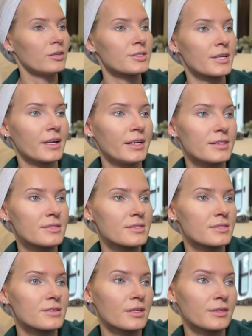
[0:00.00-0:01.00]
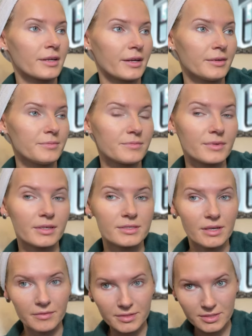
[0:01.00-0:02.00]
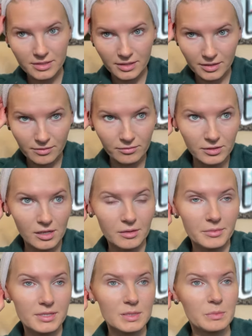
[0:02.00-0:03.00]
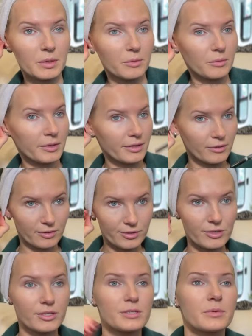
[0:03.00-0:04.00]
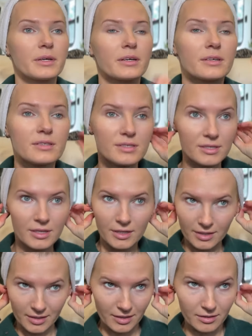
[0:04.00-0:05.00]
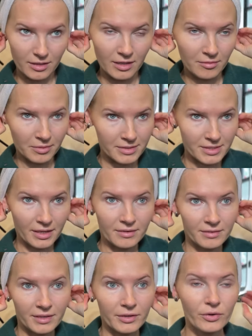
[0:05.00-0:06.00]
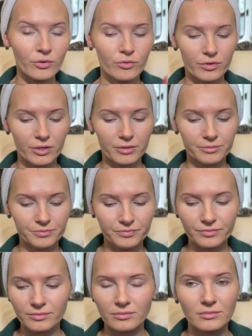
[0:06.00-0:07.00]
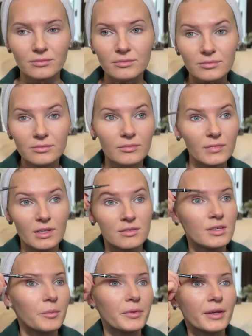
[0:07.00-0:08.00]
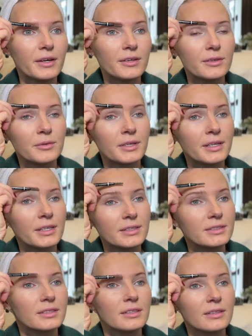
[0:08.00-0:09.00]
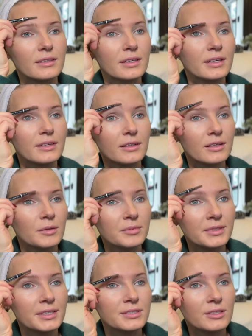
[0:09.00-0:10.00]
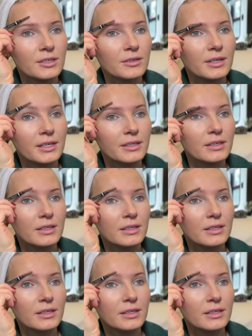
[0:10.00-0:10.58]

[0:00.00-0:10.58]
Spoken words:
Today is Sunday. It's obviously Vlogmas, but we didn't go to church because everybody's kind of getting over something. I don't know what it is. Like, a couple days ago I